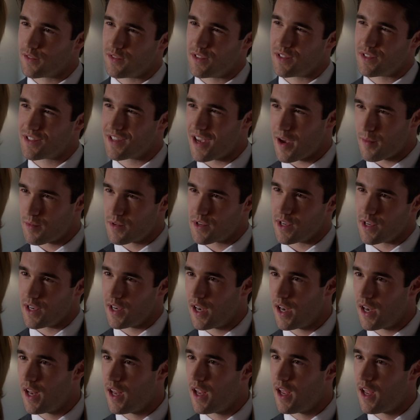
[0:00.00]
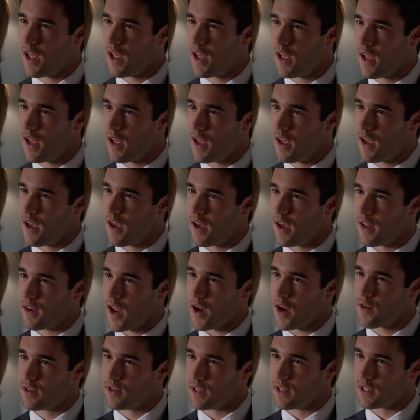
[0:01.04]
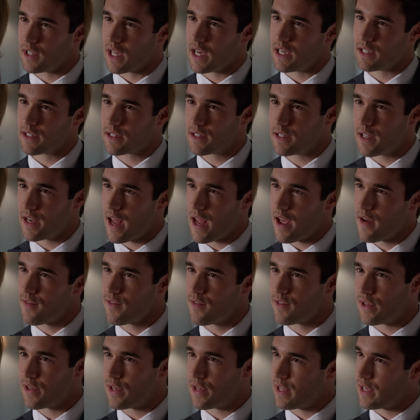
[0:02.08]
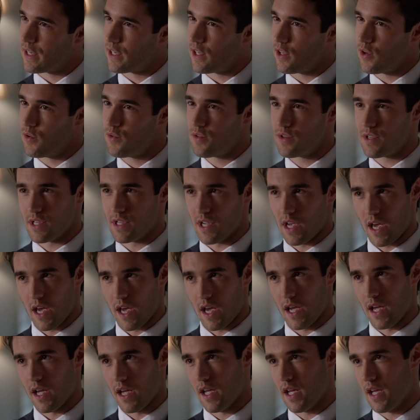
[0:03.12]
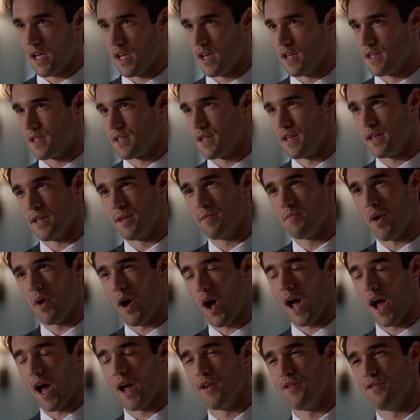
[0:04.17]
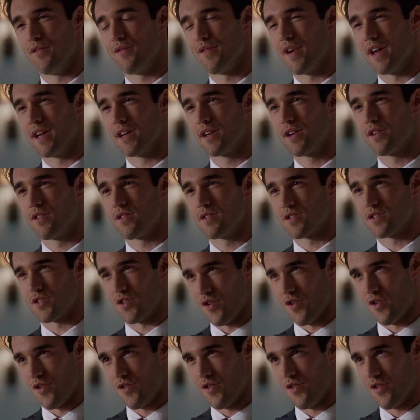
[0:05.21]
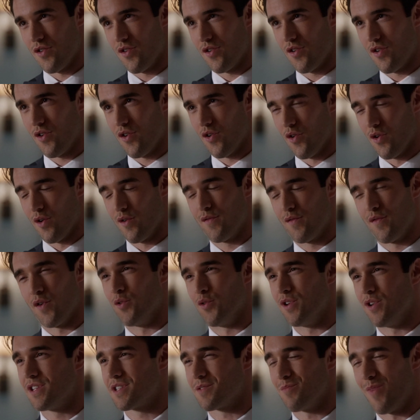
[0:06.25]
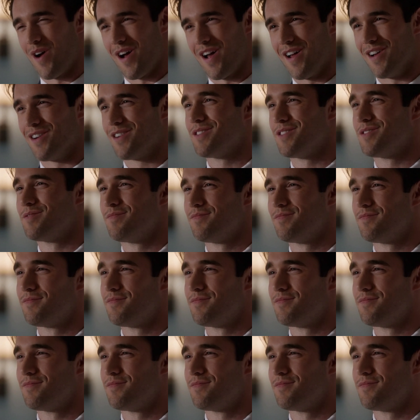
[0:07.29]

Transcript: of deception, and I realize that everything you say is hidden behind fake concern or a phony smile.